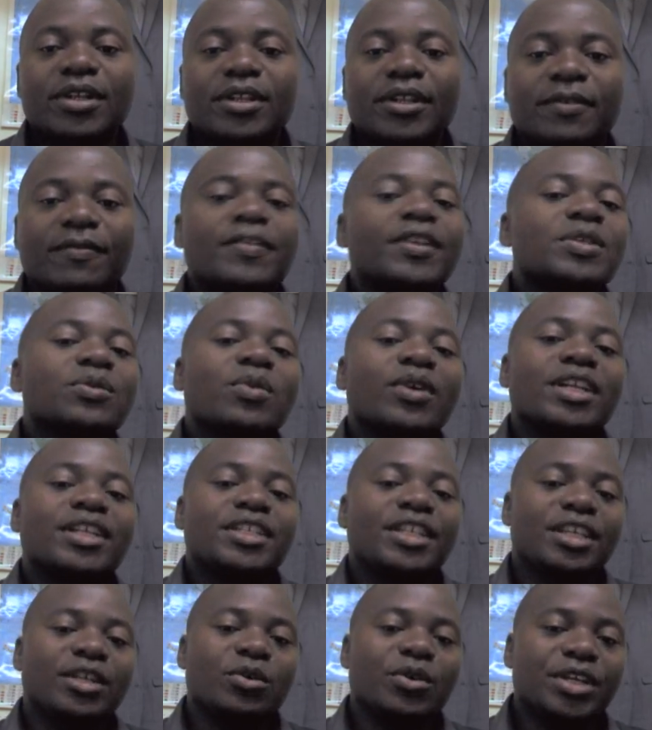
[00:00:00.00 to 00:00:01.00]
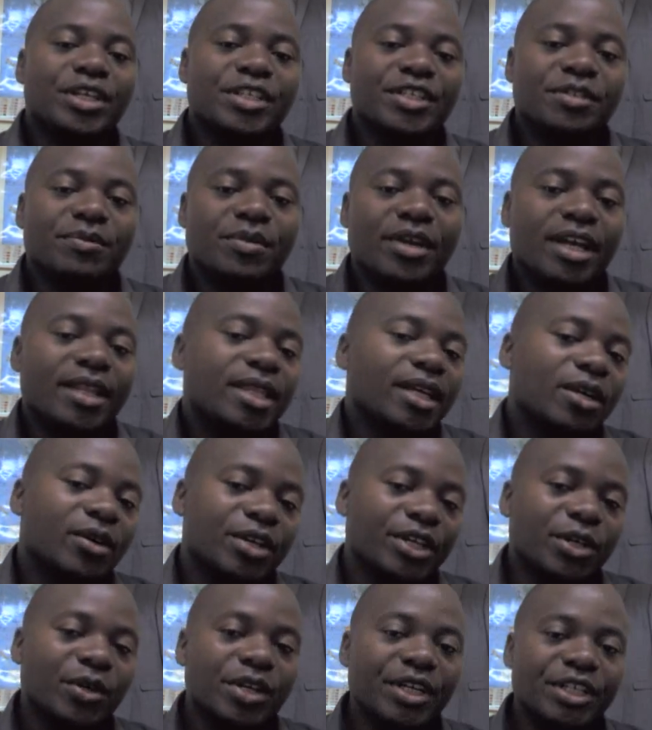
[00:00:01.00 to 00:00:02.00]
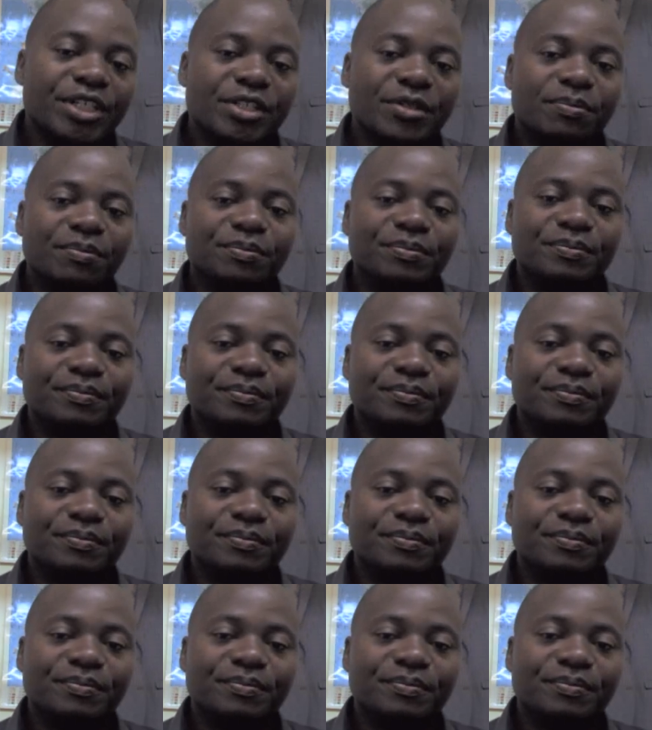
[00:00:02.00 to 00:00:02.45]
The first one is egoism, ethical egoism.